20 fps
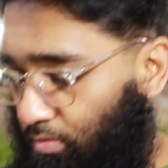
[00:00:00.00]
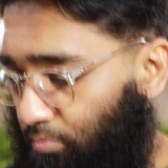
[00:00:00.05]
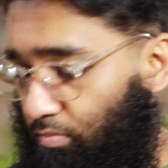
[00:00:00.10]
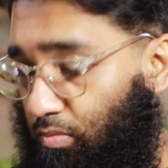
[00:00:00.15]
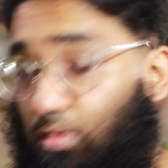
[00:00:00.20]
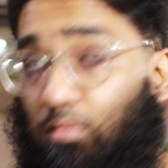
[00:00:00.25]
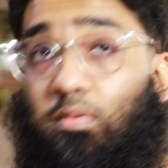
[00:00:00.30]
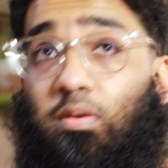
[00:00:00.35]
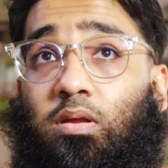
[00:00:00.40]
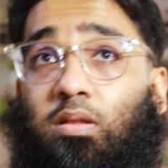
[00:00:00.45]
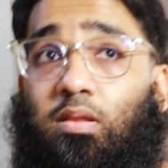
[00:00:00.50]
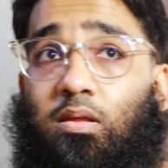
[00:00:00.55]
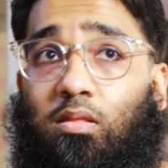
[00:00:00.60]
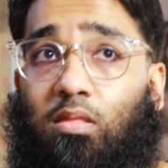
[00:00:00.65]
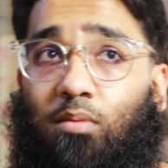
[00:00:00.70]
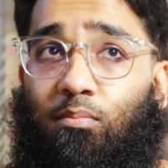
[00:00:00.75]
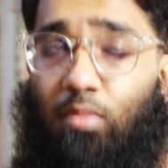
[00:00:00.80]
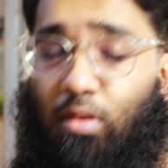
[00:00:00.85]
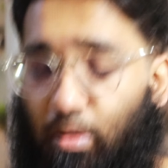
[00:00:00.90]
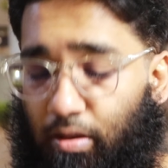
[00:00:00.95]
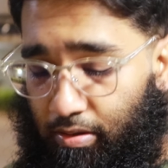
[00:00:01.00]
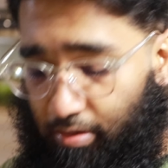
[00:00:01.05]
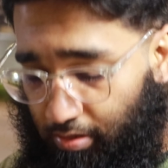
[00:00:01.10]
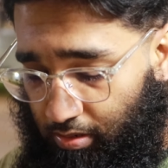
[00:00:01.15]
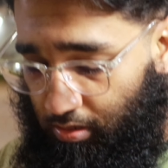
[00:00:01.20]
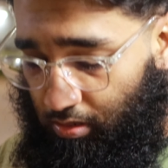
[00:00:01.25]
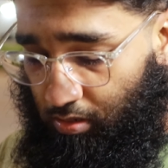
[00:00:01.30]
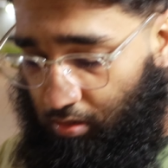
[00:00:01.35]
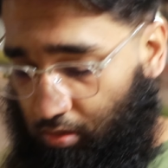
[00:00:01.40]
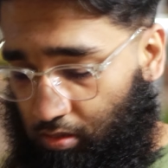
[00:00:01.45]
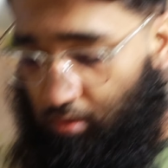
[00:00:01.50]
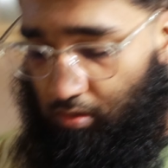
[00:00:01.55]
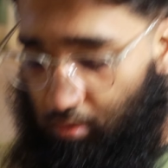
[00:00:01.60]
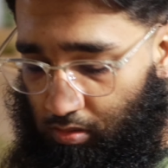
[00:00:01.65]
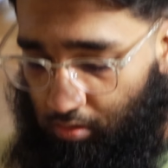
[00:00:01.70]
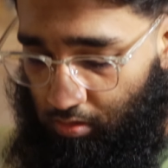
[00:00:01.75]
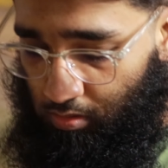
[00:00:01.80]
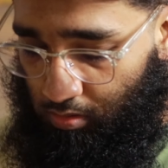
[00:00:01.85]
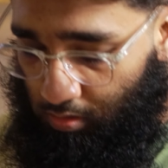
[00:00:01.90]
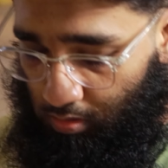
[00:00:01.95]
Maybe there's some light here.
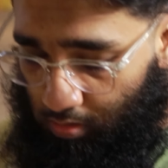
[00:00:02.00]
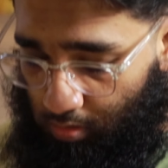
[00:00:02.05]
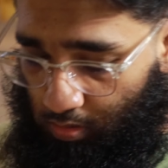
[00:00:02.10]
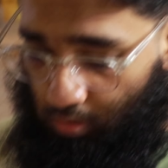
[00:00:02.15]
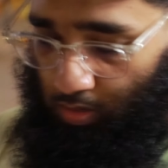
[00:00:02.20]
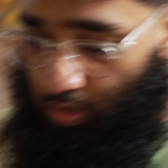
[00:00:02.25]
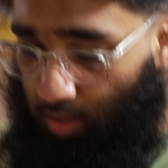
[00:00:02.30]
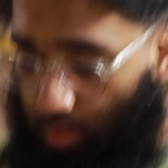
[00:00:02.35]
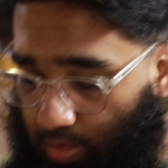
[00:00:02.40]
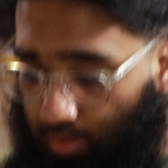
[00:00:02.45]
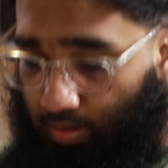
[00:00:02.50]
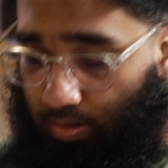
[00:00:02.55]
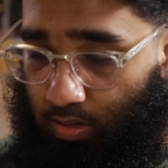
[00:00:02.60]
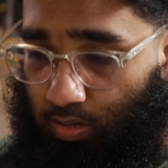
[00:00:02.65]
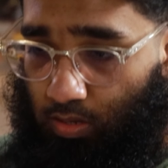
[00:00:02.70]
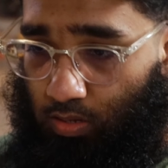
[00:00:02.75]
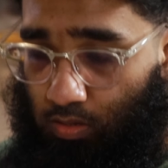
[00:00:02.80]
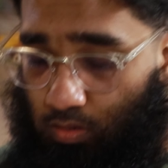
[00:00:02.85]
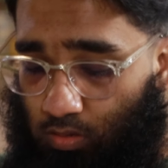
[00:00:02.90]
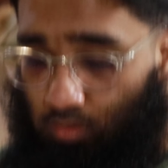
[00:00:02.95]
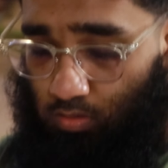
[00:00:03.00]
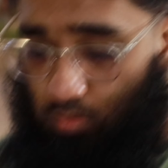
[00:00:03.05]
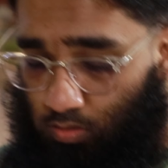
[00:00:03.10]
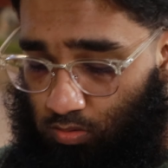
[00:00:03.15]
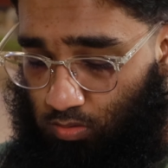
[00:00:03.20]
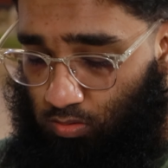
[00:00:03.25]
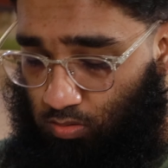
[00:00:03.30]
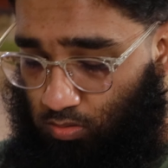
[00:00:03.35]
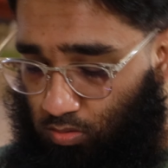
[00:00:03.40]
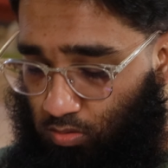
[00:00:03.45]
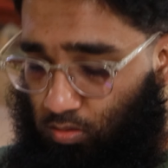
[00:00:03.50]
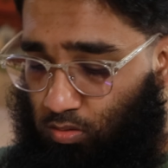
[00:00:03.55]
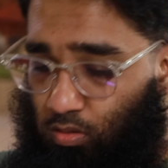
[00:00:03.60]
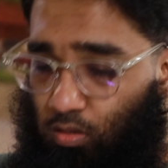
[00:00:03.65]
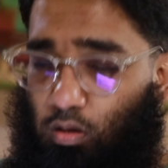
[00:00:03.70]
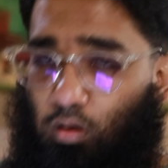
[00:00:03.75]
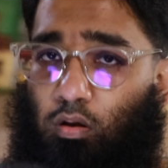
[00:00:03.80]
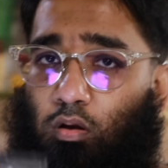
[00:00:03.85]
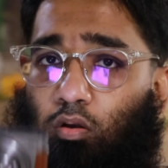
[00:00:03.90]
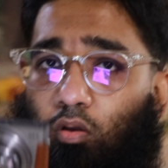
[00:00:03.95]
I can
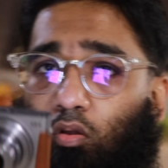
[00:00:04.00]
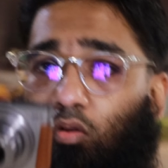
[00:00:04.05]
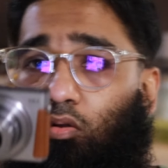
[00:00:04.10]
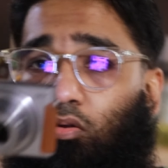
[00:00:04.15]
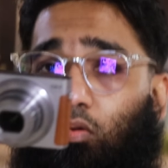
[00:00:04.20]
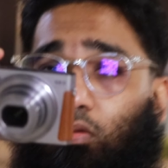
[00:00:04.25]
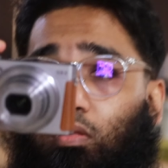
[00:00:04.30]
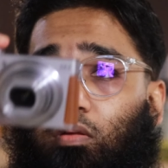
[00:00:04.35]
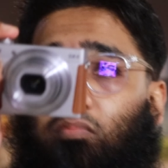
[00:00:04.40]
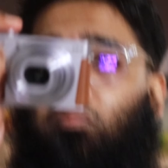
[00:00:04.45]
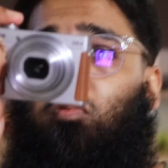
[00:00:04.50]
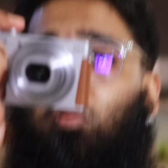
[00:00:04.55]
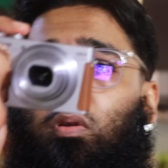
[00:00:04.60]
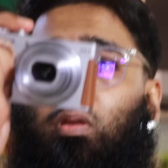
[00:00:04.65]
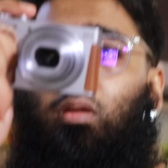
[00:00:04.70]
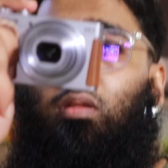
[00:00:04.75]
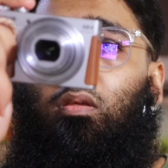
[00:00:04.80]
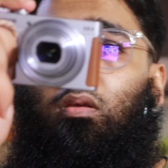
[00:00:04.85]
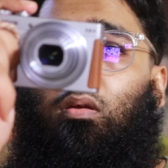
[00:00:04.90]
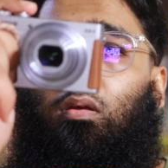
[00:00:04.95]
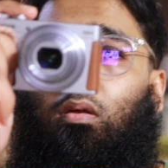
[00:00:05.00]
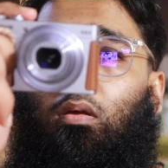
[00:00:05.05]
record some footage.